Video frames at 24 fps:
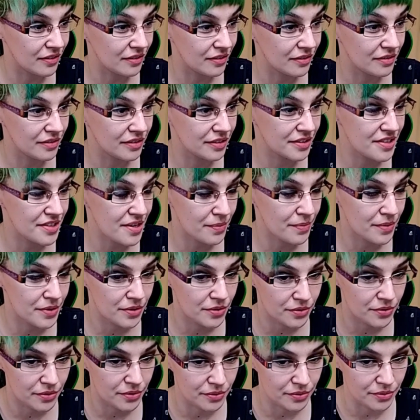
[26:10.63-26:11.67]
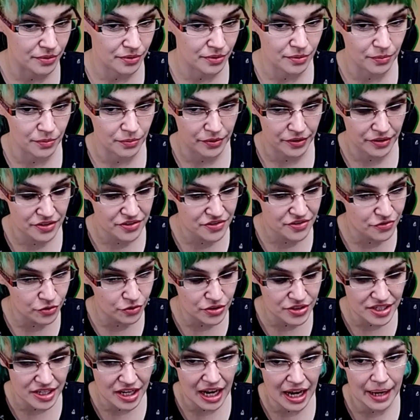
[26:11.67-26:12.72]
someone who works
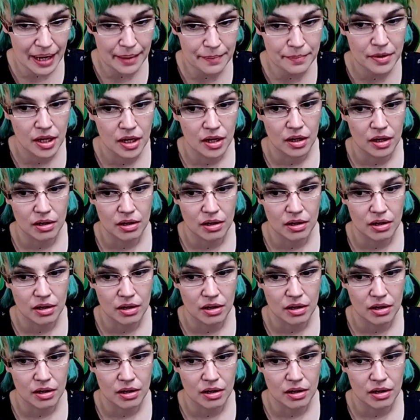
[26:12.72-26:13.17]
full-time,